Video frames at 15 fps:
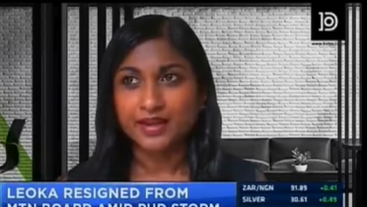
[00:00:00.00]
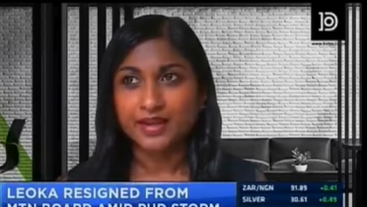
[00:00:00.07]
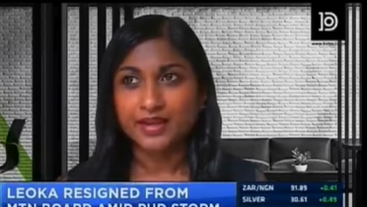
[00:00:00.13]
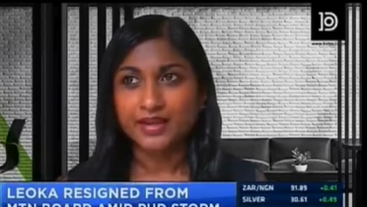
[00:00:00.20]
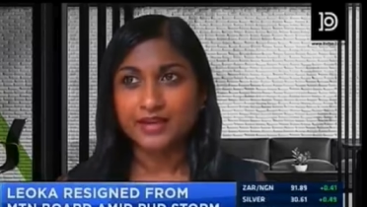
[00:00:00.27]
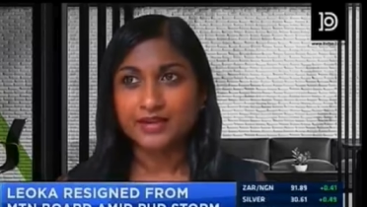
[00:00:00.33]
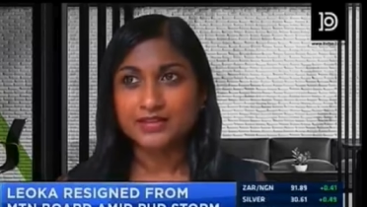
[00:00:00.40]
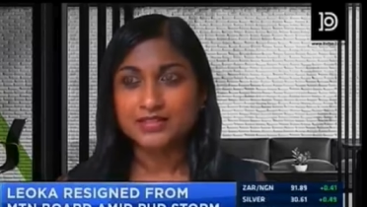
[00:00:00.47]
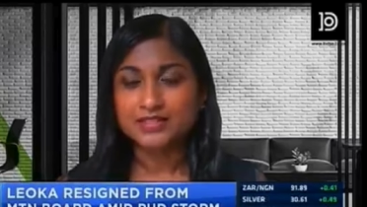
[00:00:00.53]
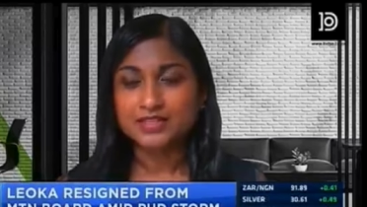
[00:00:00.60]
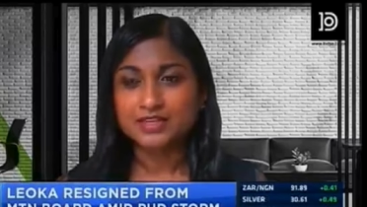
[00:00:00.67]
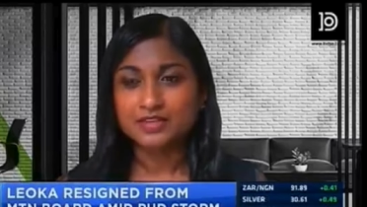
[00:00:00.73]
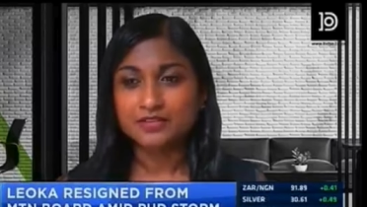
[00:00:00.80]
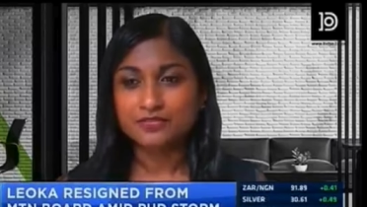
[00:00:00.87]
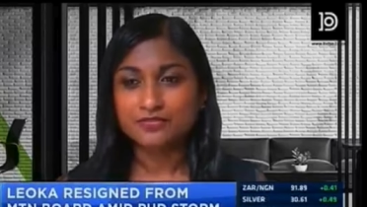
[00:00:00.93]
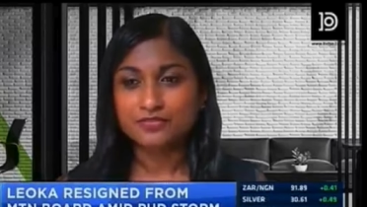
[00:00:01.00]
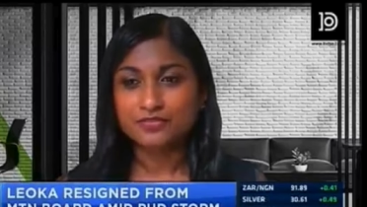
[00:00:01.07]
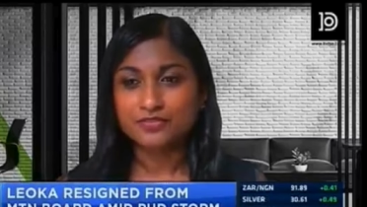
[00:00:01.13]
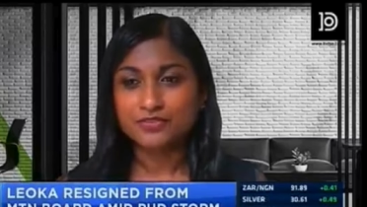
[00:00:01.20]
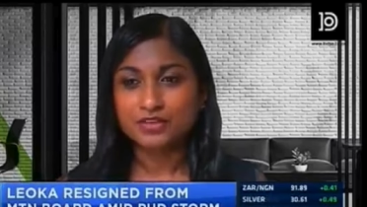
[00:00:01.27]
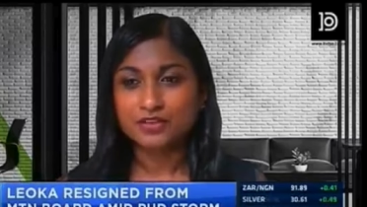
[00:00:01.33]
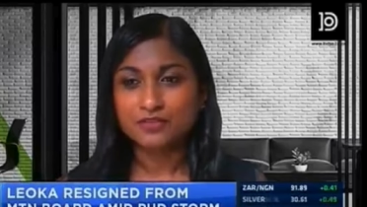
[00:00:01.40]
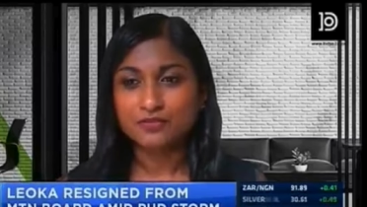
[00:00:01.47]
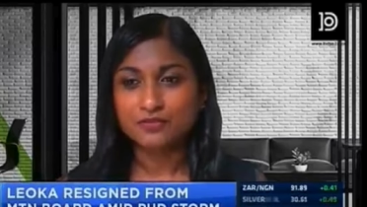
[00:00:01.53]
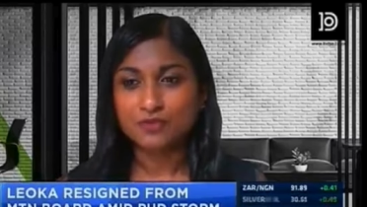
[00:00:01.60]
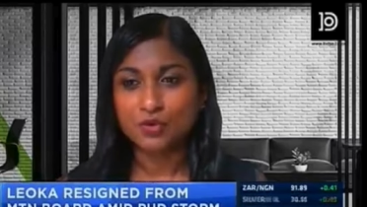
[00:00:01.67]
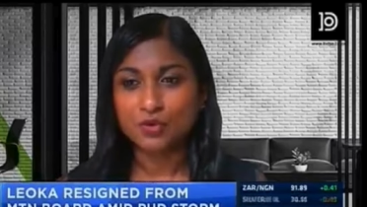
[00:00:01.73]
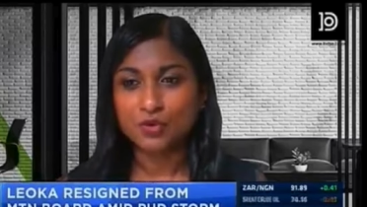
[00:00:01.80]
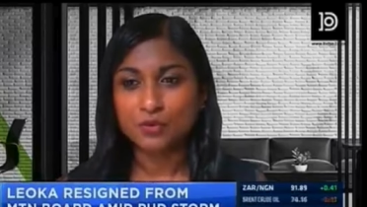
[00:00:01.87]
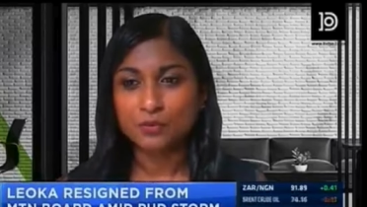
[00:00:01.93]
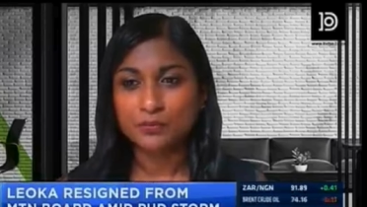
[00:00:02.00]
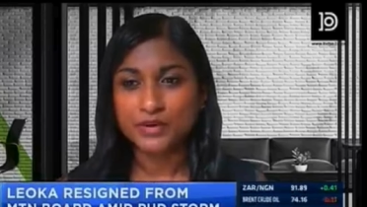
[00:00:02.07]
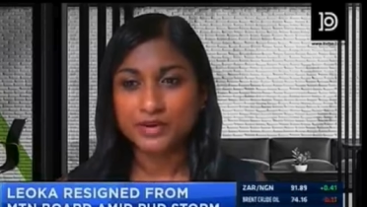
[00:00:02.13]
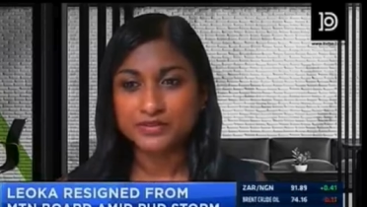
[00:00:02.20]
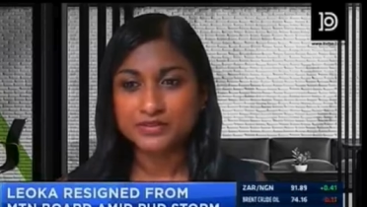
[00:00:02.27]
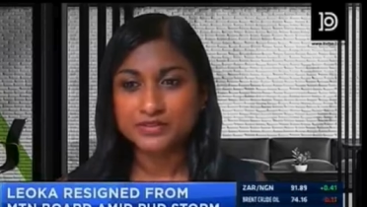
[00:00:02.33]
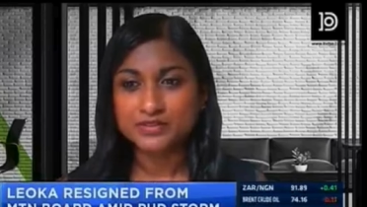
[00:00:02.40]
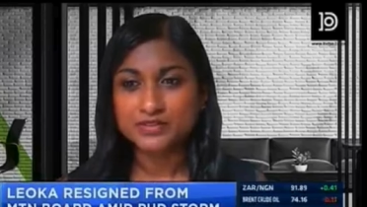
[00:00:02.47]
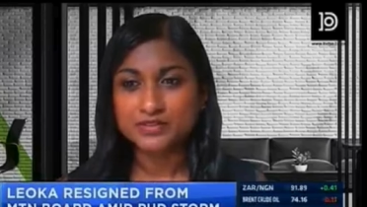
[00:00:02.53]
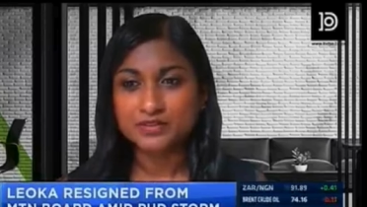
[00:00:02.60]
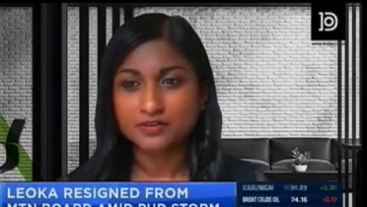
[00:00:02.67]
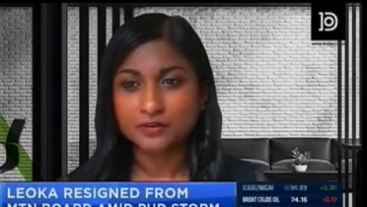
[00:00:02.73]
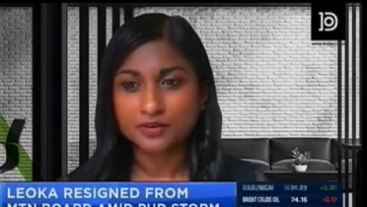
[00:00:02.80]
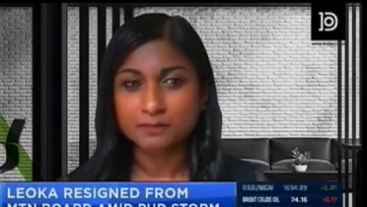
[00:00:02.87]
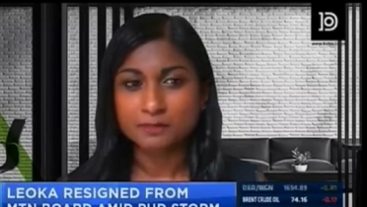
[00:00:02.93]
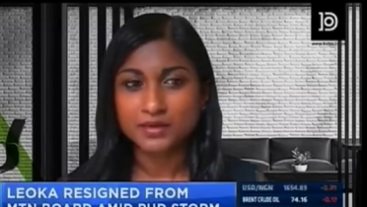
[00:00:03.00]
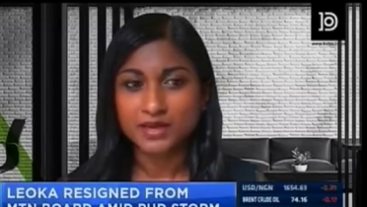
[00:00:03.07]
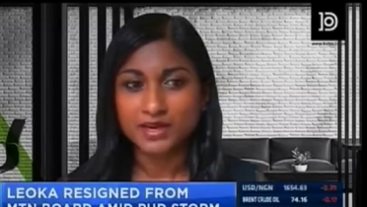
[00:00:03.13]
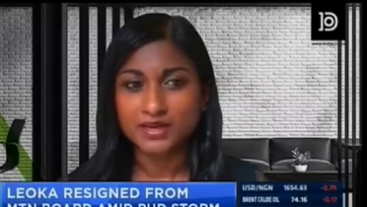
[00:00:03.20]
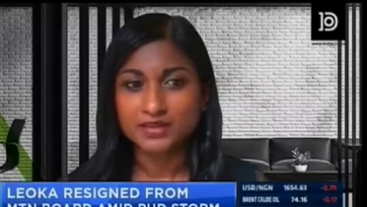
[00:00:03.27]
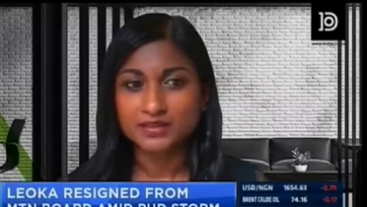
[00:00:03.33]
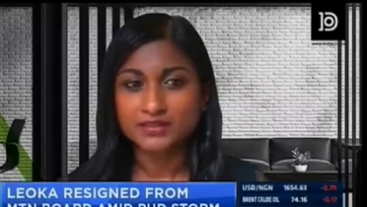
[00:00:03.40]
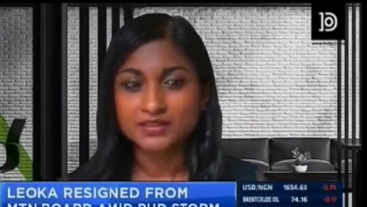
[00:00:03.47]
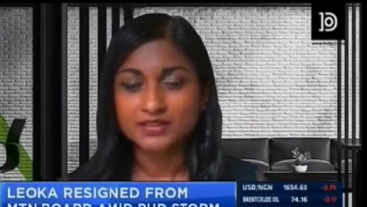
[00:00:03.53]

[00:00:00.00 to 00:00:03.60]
And if King 4 practices are not applied,